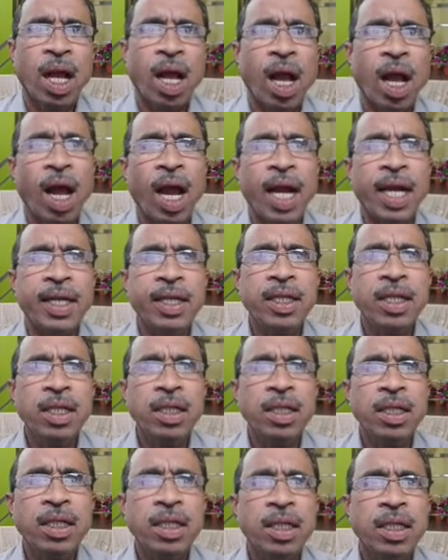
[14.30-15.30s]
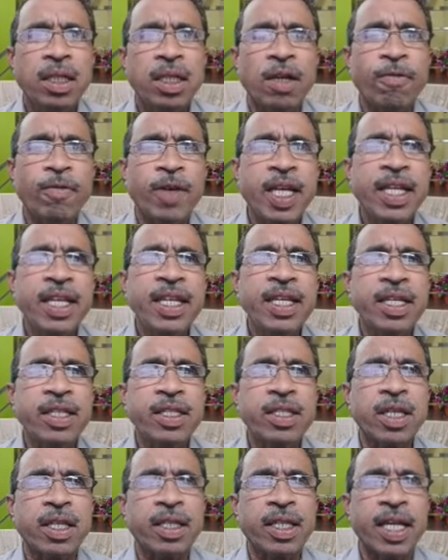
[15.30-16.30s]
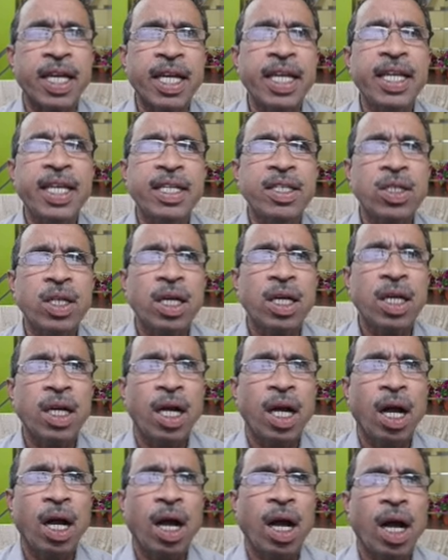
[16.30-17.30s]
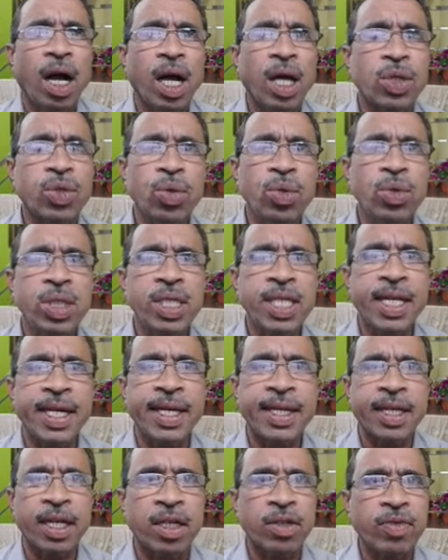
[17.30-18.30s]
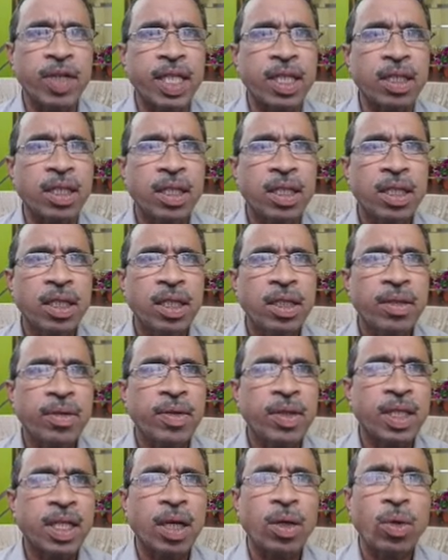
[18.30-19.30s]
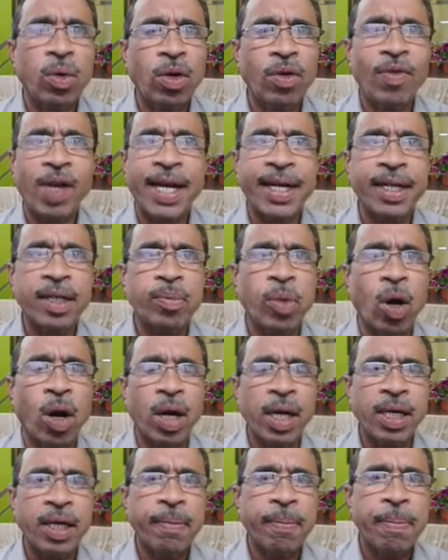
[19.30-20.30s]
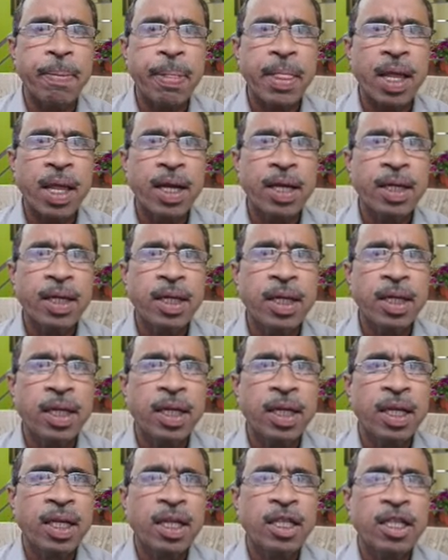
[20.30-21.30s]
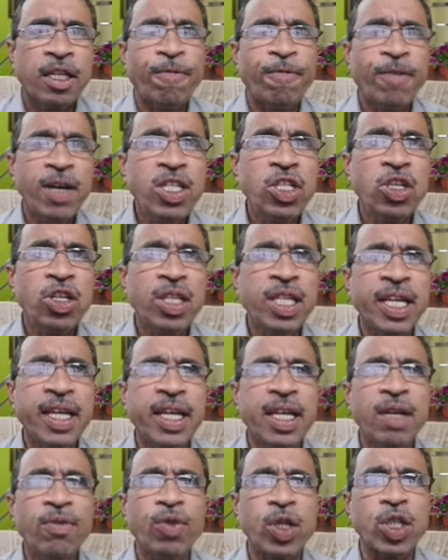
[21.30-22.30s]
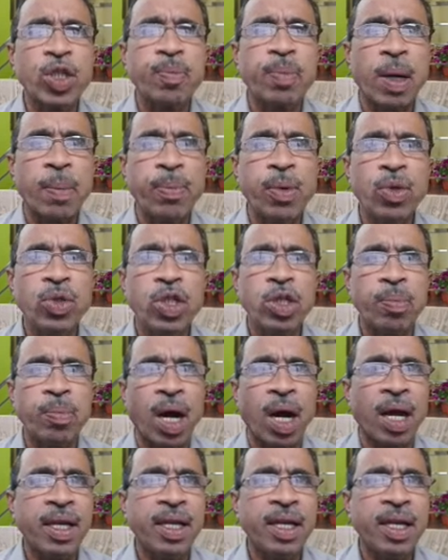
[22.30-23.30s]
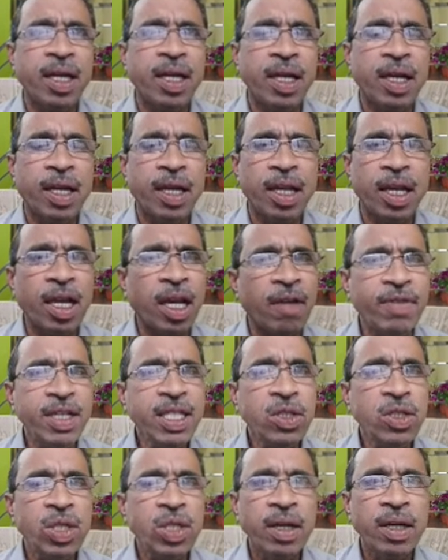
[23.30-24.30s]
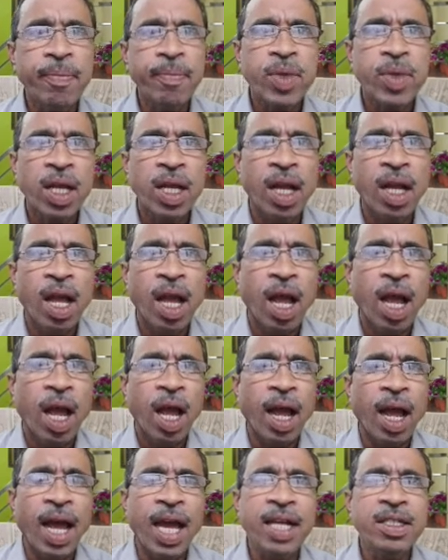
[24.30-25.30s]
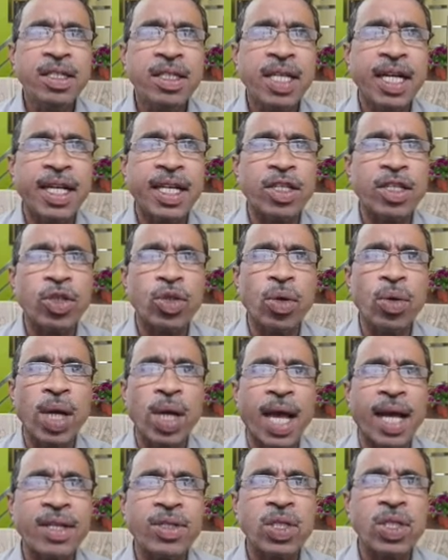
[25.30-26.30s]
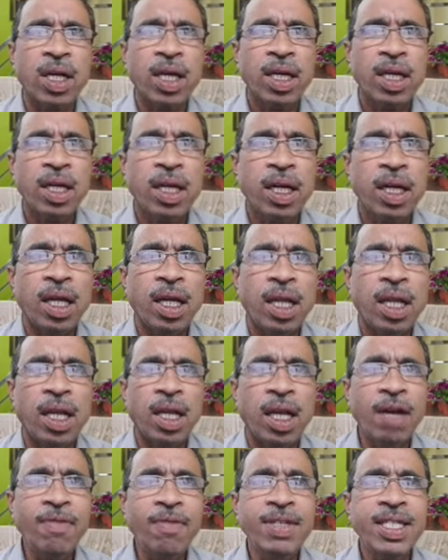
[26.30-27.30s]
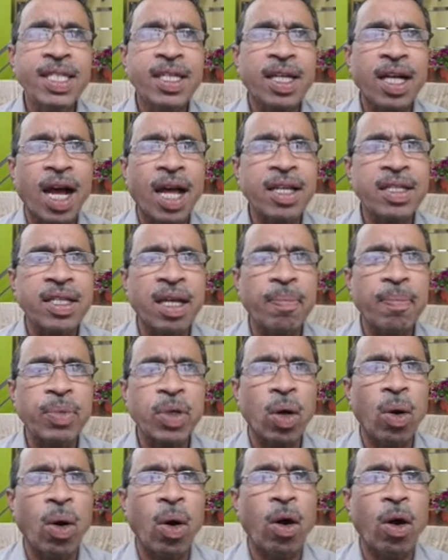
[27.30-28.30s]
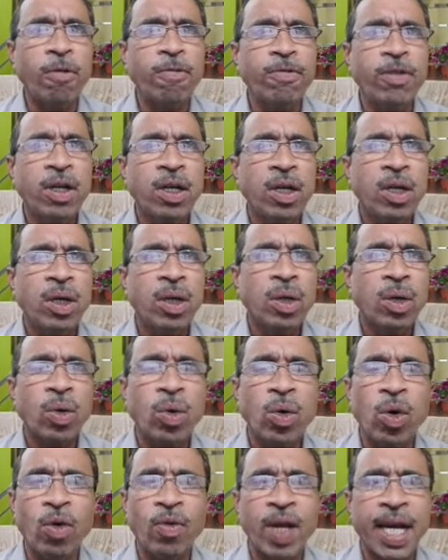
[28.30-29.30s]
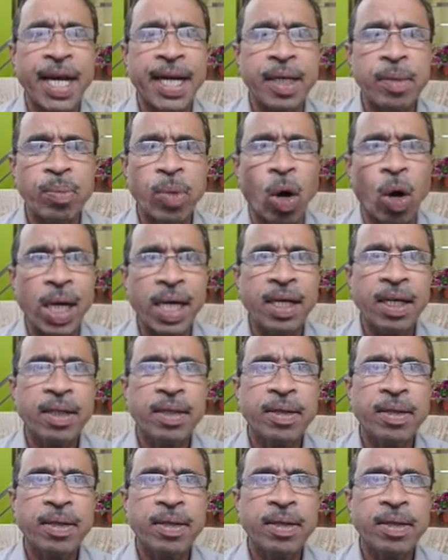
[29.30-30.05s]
and the various theories associated with the covalent bond. The first theory was proposed by Lewis, hence it is known as Lewis concept of covalent bond.